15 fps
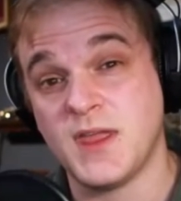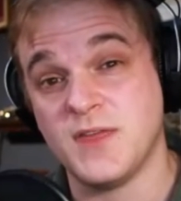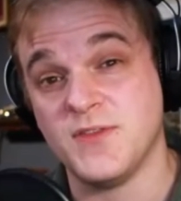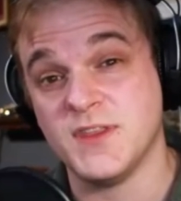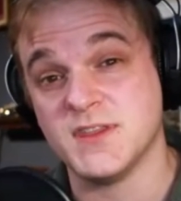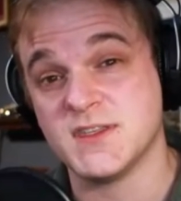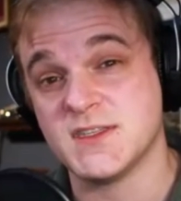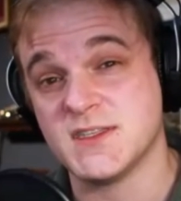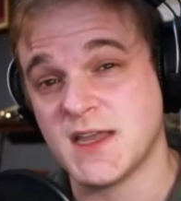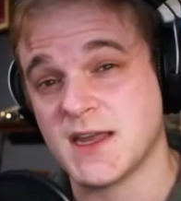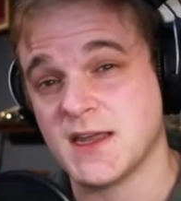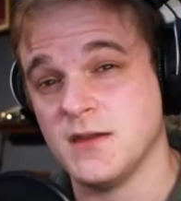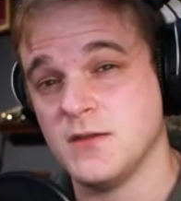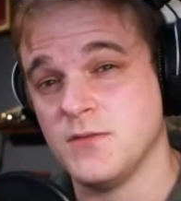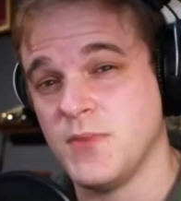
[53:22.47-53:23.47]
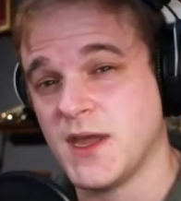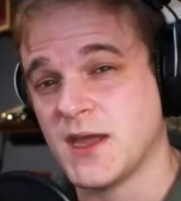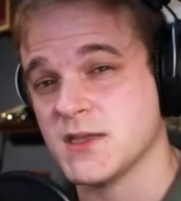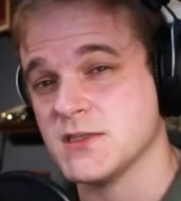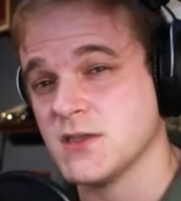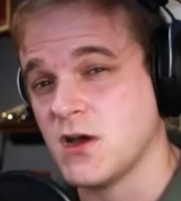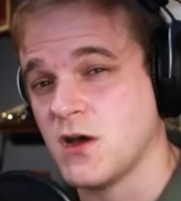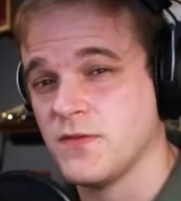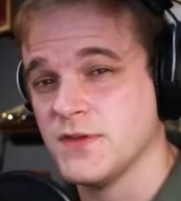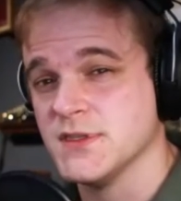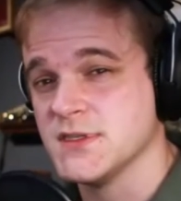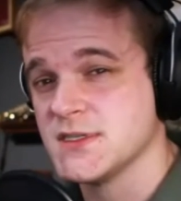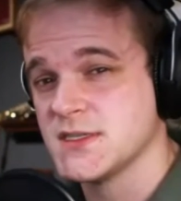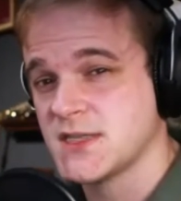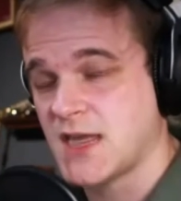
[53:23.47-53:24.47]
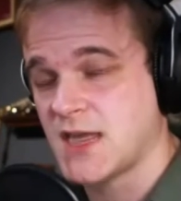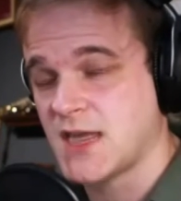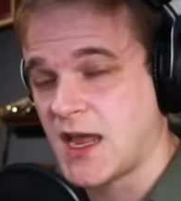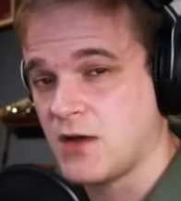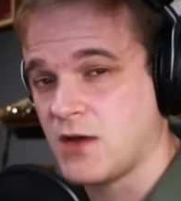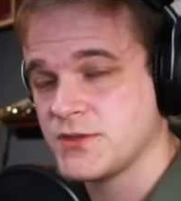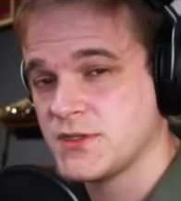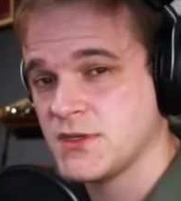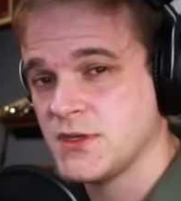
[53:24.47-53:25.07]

And then the second mech is often Scout,